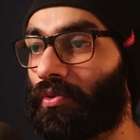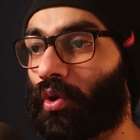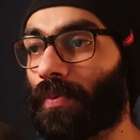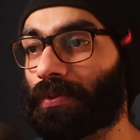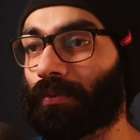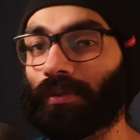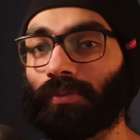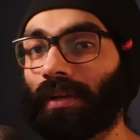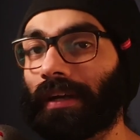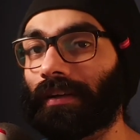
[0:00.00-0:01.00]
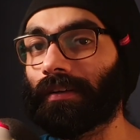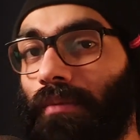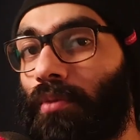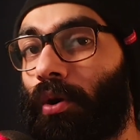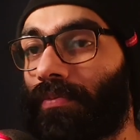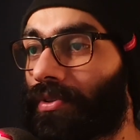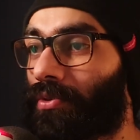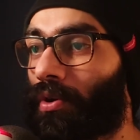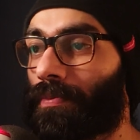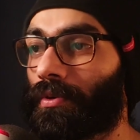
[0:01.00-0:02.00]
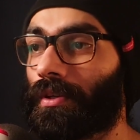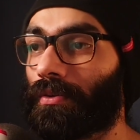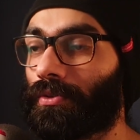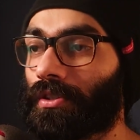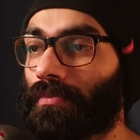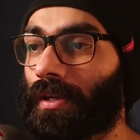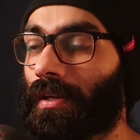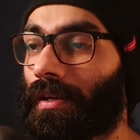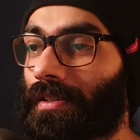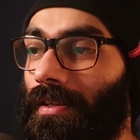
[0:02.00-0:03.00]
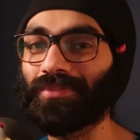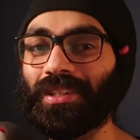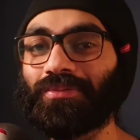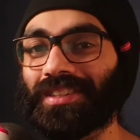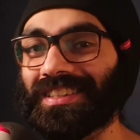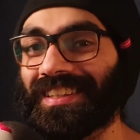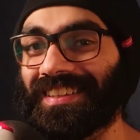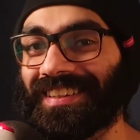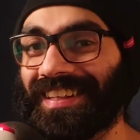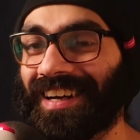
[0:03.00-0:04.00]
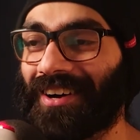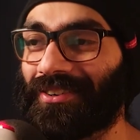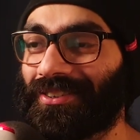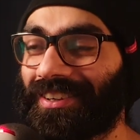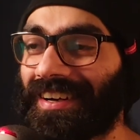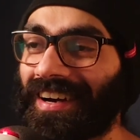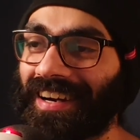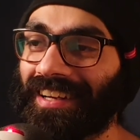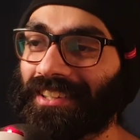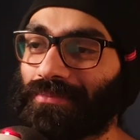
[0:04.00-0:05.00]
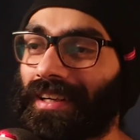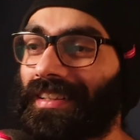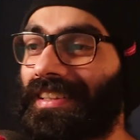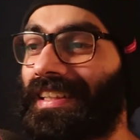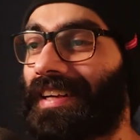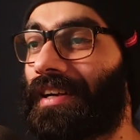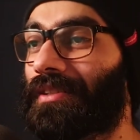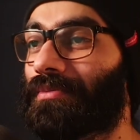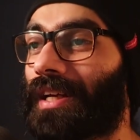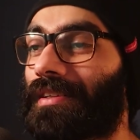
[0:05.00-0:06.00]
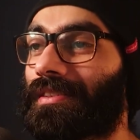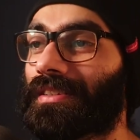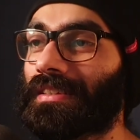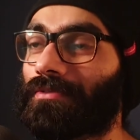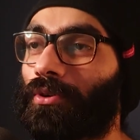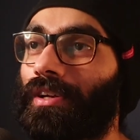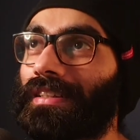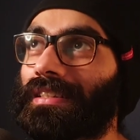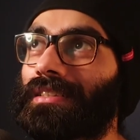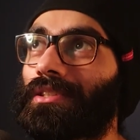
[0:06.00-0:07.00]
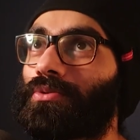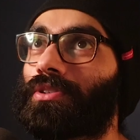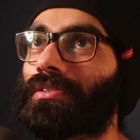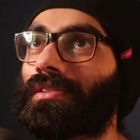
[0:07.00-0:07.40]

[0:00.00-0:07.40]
drops on you like the bombs dropped on Hiroshima and Nagasaki. Pretty much how unexpected and random that falling sick situation